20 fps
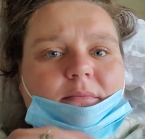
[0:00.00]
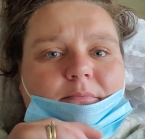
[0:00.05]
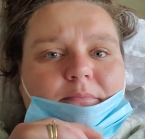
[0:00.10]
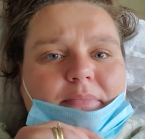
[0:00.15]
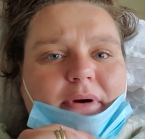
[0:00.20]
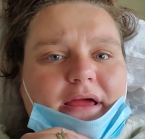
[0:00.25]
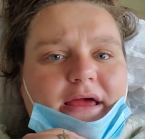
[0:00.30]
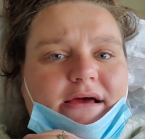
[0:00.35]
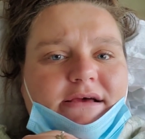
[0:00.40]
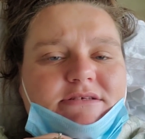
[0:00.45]

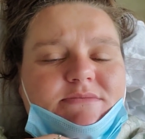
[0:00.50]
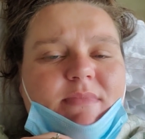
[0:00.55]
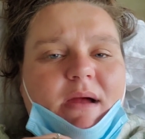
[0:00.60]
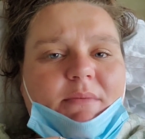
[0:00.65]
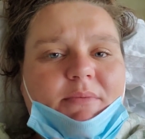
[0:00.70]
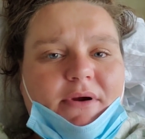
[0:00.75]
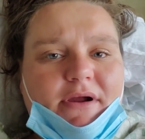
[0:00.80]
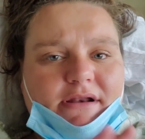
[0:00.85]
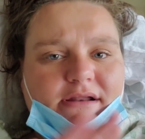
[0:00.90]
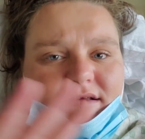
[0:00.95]
Because my
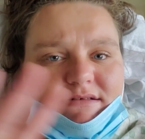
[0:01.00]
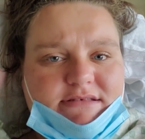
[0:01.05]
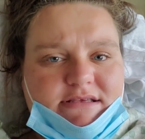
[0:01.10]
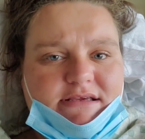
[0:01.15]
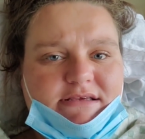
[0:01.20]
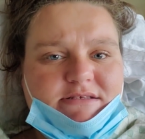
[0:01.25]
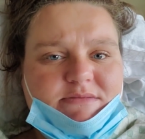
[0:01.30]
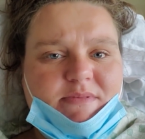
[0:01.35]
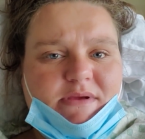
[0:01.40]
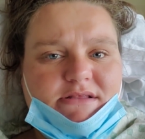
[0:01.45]
pregnancy
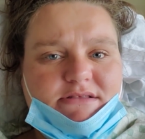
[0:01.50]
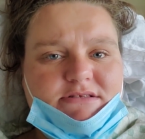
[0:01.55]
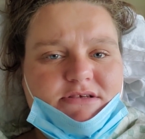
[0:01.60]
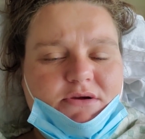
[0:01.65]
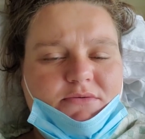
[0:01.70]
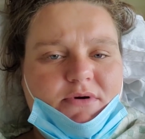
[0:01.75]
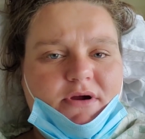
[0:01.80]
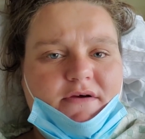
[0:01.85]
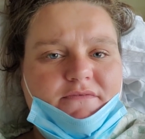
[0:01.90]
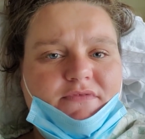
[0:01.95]
has been so
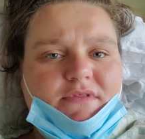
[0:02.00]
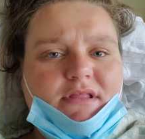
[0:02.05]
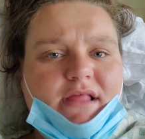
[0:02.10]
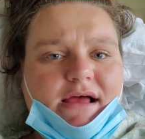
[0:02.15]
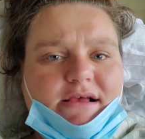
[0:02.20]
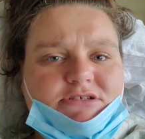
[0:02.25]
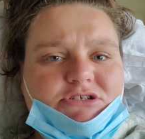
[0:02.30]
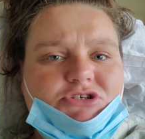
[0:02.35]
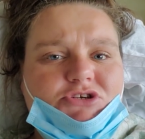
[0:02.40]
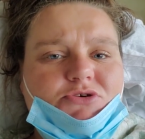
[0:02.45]
rough the
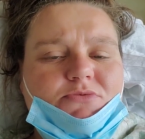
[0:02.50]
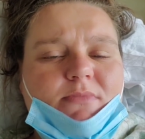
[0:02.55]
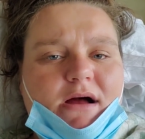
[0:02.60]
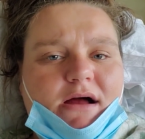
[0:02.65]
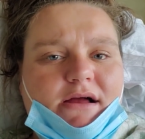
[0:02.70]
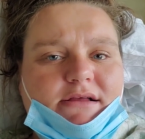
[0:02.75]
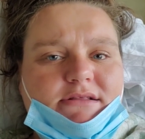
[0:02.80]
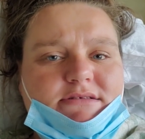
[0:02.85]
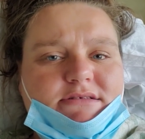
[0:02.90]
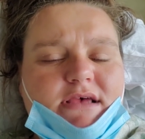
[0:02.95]
last two
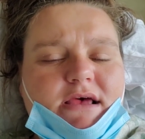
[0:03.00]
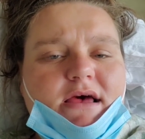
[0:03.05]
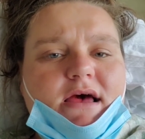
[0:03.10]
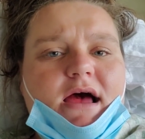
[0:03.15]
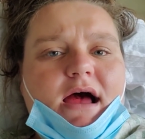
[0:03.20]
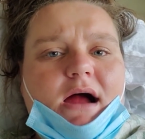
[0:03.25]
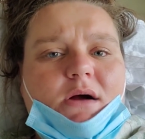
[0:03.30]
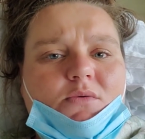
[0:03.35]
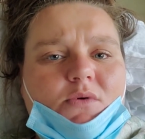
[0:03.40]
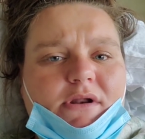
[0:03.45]
months,
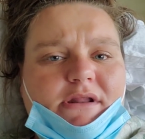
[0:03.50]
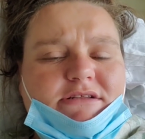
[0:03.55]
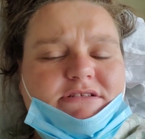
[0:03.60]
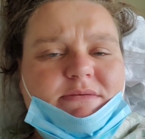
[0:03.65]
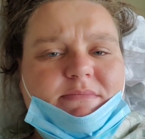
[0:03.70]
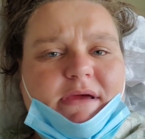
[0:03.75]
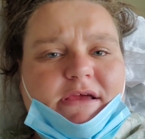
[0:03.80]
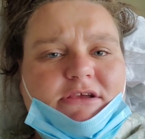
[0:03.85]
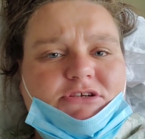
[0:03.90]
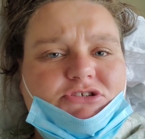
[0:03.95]
I wanted
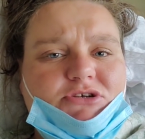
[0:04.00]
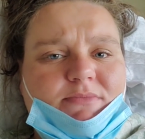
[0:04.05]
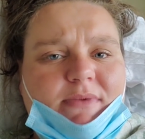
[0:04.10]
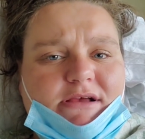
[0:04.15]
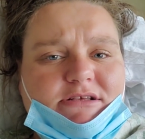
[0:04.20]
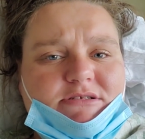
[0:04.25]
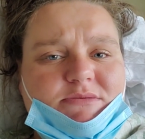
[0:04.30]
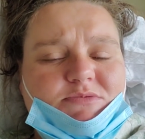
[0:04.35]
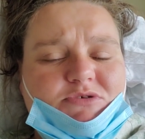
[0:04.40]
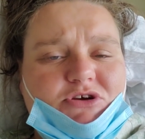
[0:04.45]
to make sure my
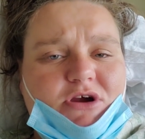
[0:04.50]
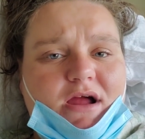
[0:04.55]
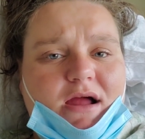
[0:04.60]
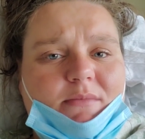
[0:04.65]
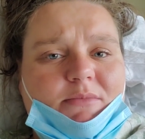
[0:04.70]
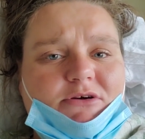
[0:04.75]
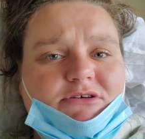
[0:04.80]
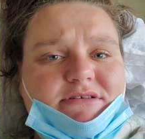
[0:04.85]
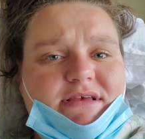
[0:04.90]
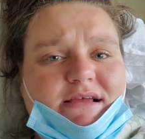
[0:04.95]

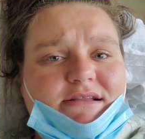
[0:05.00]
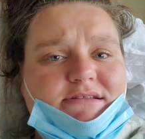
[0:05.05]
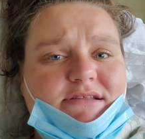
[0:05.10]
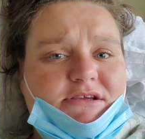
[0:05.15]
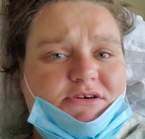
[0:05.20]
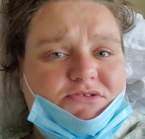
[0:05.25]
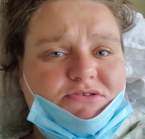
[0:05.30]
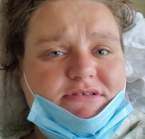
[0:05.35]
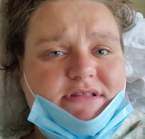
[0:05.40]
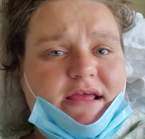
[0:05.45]
subscribers had
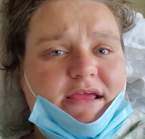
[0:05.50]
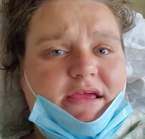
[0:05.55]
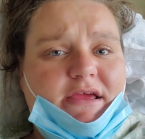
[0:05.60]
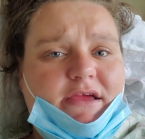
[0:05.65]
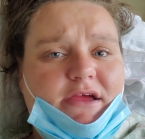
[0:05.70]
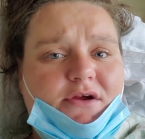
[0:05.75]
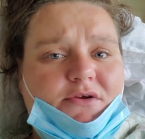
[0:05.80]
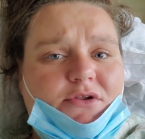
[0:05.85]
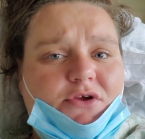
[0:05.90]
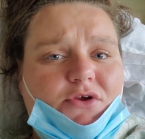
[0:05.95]
deals they could
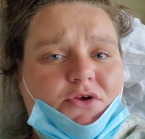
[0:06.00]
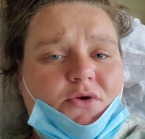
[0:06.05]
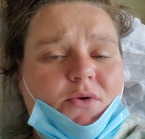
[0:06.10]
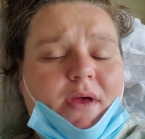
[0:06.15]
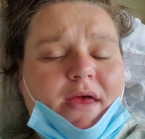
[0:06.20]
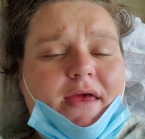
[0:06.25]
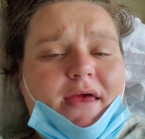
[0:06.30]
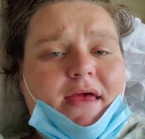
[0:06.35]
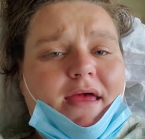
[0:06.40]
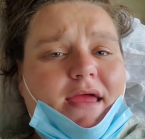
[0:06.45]
go do,
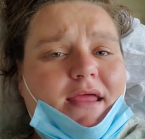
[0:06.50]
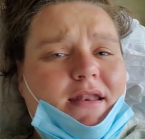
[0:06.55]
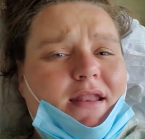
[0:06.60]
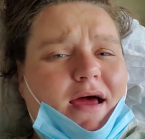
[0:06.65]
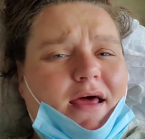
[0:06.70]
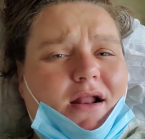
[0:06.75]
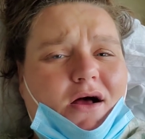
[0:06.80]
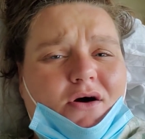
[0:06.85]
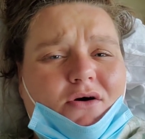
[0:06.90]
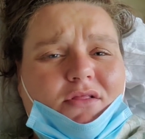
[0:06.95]
and
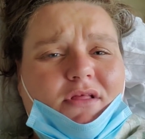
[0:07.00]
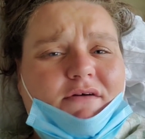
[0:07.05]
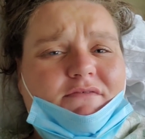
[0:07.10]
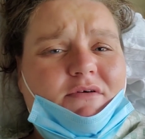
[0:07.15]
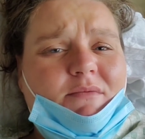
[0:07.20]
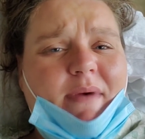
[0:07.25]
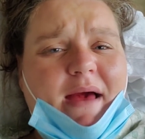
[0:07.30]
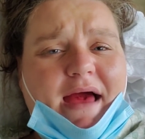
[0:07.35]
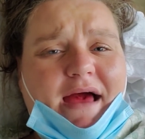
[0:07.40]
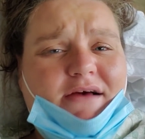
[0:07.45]
not all of
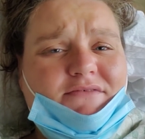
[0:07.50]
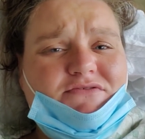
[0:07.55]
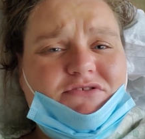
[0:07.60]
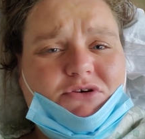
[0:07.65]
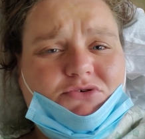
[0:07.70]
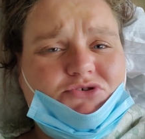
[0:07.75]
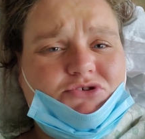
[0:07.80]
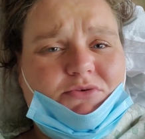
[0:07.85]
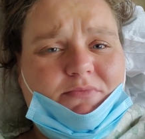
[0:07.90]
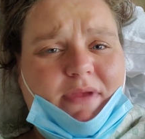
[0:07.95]
them have
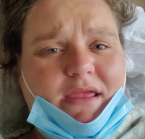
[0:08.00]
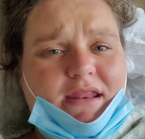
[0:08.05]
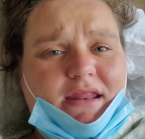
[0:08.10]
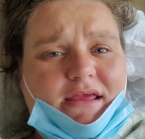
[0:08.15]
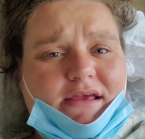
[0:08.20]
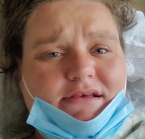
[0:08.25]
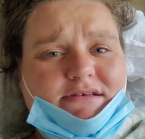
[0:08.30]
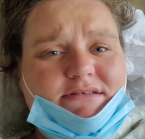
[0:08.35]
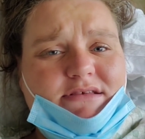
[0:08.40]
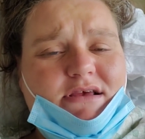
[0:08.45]
social
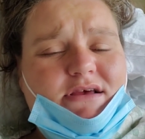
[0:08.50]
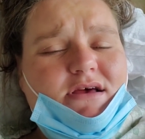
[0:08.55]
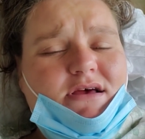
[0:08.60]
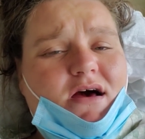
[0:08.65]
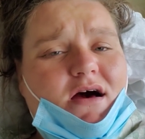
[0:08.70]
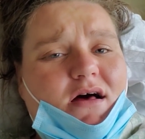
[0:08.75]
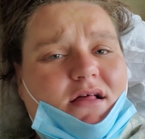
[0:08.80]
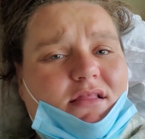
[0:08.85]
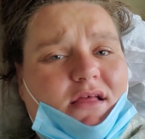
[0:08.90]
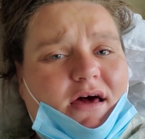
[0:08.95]
medias.
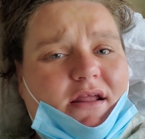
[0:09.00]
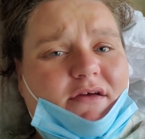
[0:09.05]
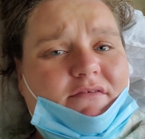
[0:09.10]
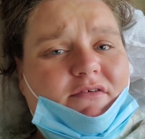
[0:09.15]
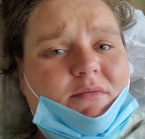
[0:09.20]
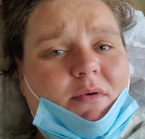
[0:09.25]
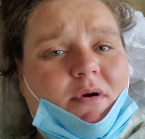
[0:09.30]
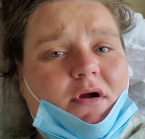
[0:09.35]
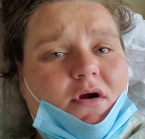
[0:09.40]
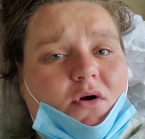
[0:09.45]
A lot of
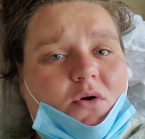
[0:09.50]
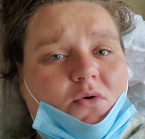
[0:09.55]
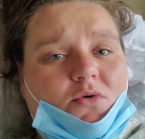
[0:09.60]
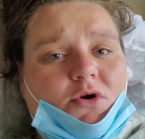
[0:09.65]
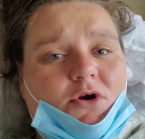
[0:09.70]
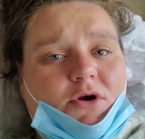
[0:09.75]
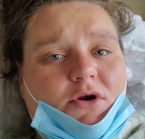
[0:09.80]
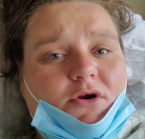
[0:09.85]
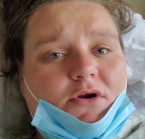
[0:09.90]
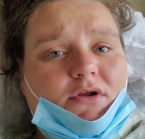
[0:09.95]
them are
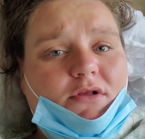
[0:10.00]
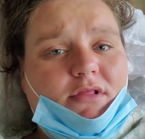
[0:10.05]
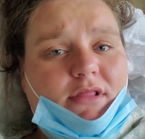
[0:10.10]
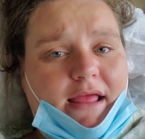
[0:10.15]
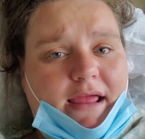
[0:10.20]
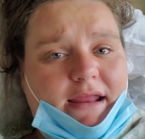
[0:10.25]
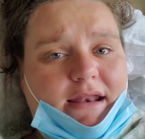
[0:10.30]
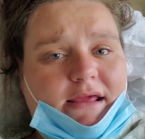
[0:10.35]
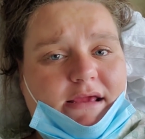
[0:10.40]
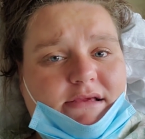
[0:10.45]
older
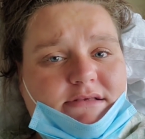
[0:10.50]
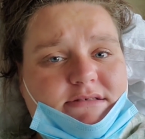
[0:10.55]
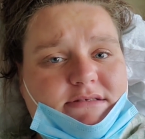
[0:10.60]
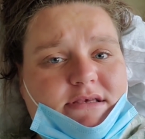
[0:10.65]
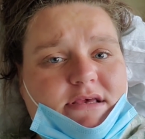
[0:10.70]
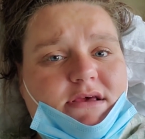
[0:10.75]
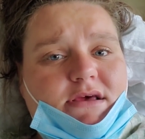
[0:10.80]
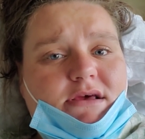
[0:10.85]
ladies.